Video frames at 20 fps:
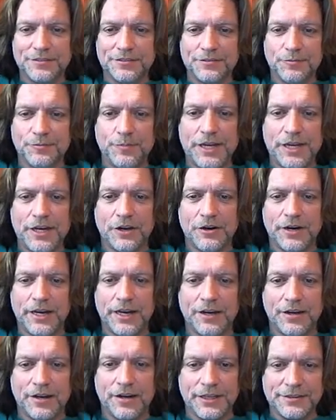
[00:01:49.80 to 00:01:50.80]
be
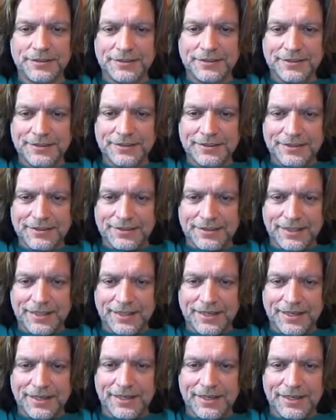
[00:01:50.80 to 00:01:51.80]
coherent.
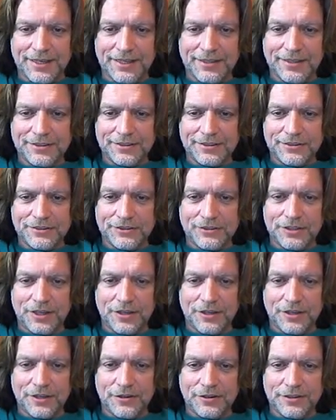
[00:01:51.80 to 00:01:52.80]
Uh,
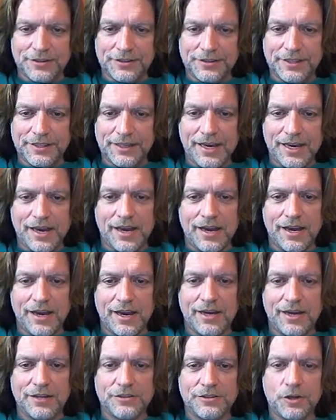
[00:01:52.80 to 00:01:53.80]
so
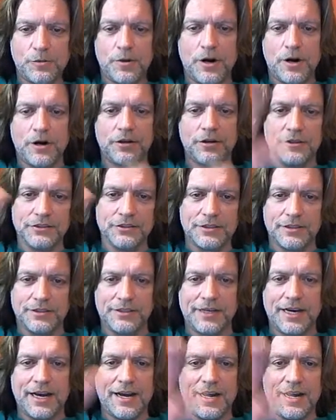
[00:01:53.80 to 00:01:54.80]
yeah, so Martin Gooseland,
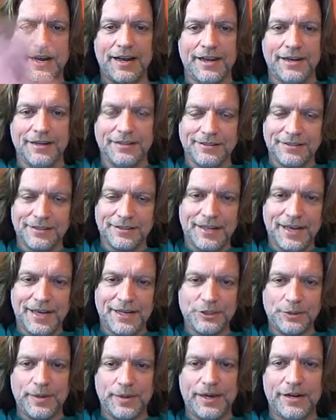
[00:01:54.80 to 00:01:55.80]
hi, glad
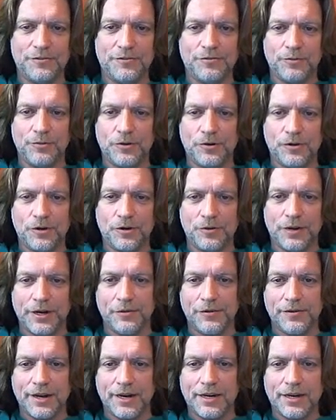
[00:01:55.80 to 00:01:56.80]
you made it from Norway. We
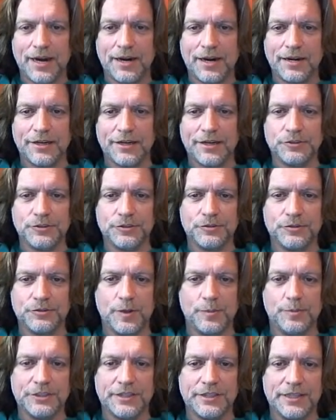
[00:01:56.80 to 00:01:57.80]
got a lot of countries
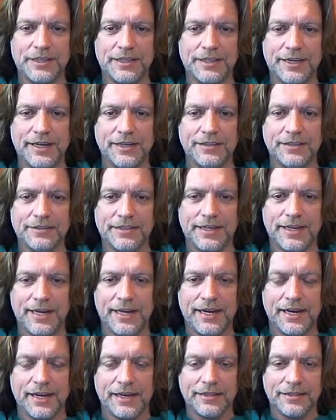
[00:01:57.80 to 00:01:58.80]
represented again
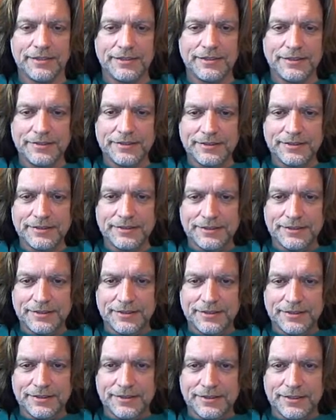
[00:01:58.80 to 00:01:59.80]
today.
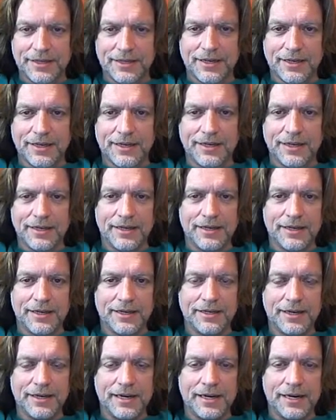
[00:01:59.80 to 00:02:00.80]

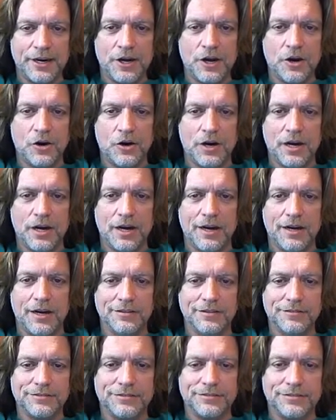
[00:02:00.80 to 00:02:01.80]
Uh, I know
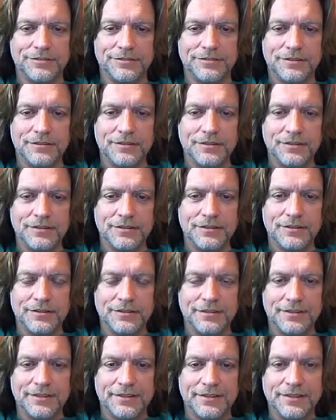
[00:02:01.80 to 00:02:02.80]
of
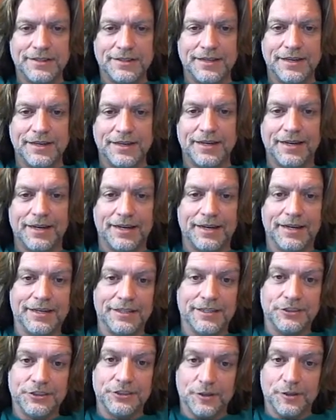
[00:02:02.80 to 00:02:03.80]
uh,
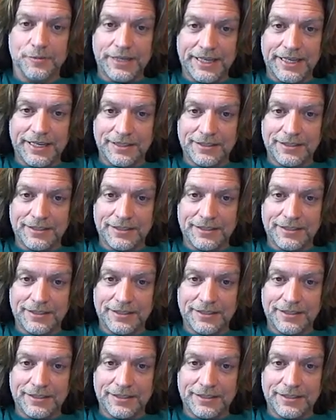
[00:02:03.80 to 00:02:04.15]
Germany,